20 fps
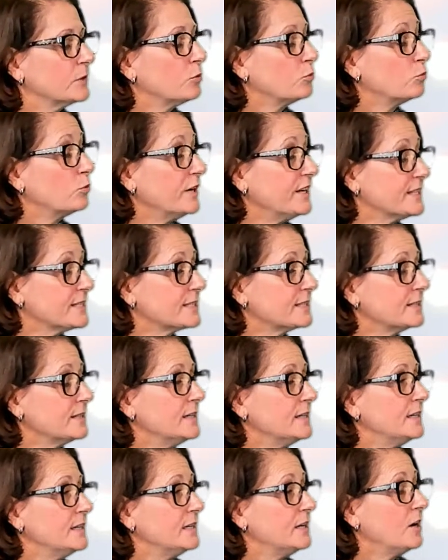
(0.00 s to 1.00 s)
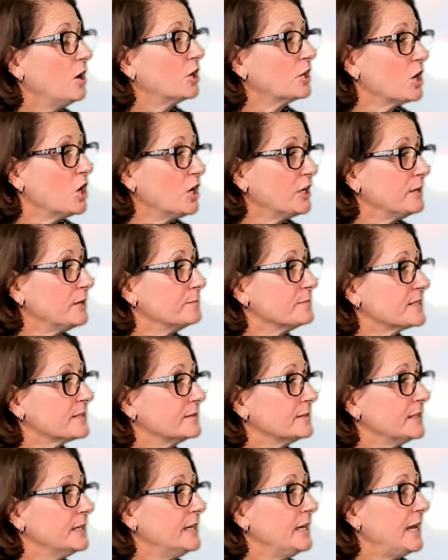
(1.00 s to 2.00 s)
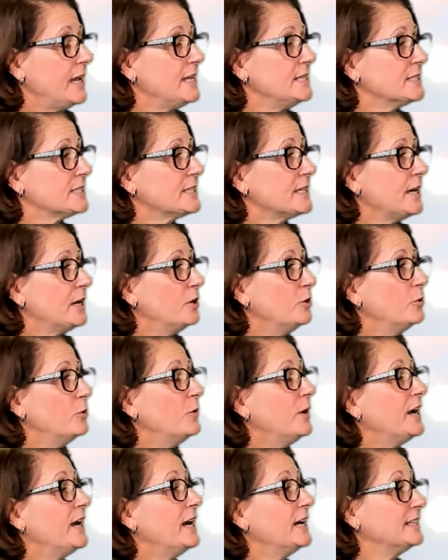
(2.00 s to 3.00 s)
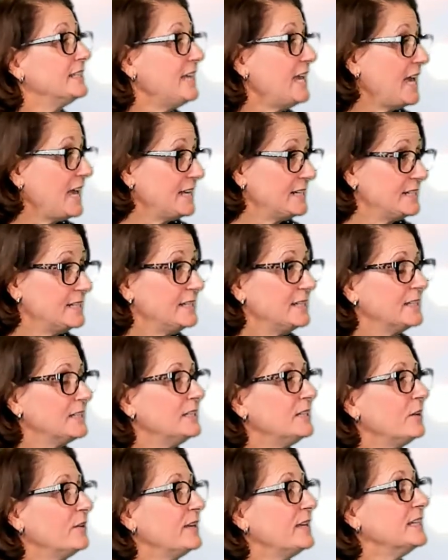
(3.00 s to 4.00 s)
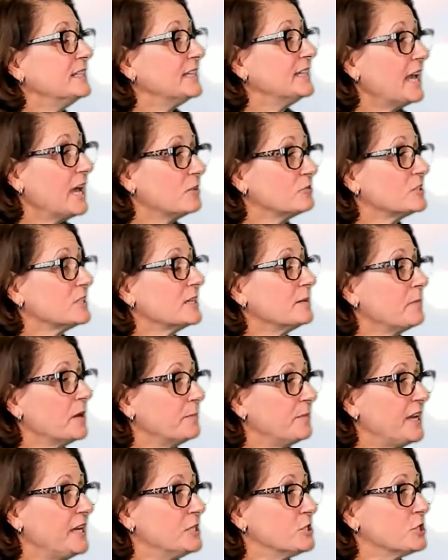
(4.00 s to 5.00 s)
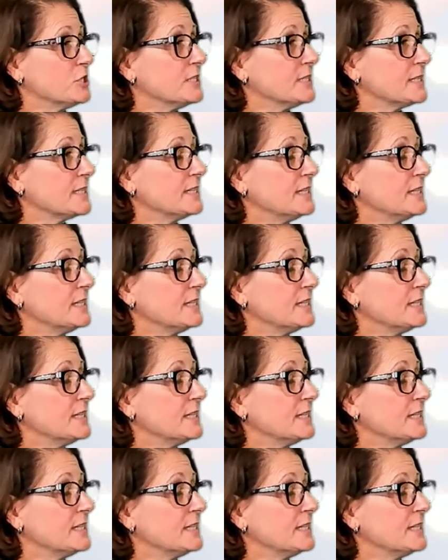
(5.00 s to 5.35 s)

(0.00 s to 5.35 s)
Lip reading: risk are condoms. And so again, in counseling my patients,